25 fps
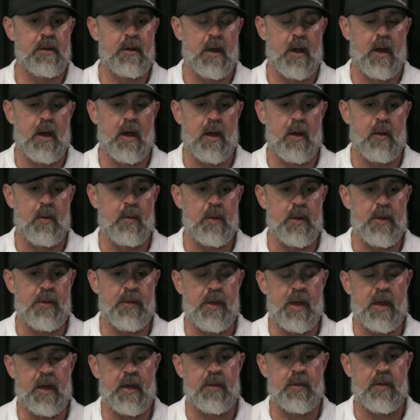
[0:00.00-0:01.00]
We
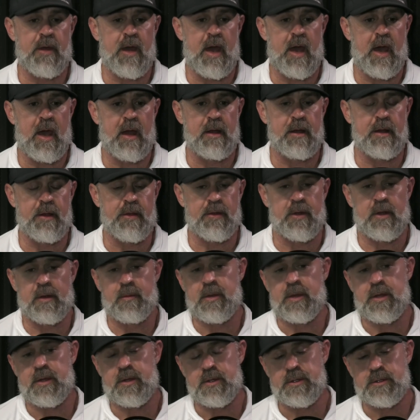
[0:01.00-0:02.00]
think that it's going to
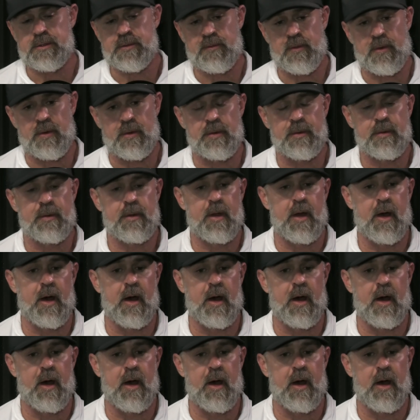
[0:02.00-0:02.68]
be useful.